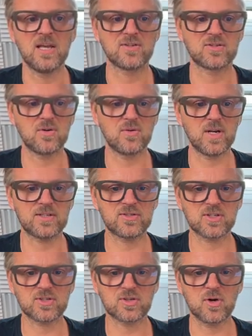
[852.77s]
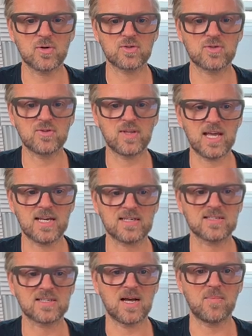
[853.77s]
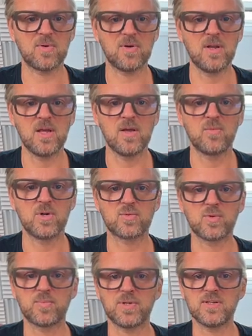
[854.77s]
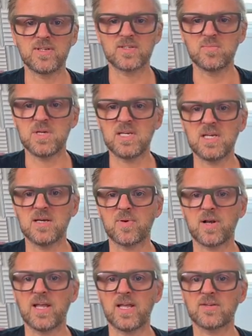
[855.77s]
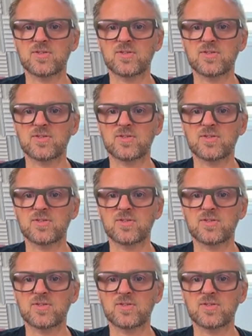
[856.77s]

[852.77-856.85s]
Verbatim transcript: So let's just go to that example, which would be this media player.